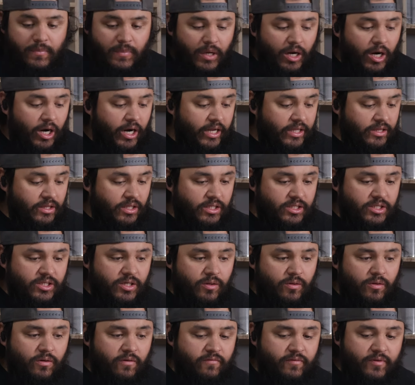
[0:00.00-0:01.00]
All right, let's
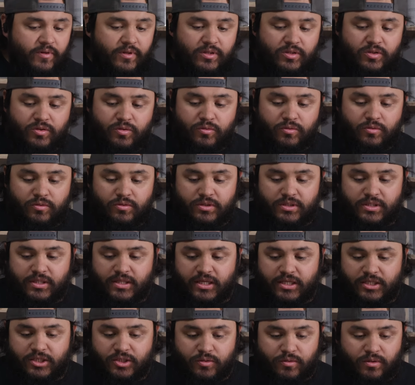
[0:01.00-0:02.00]
go over the tools
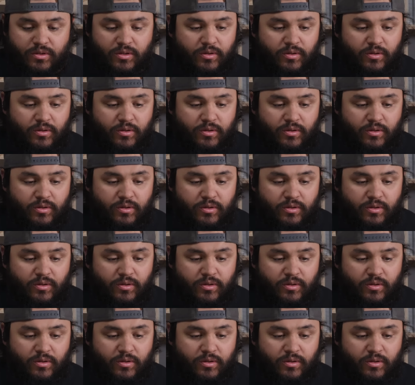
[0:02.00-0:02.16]
that you are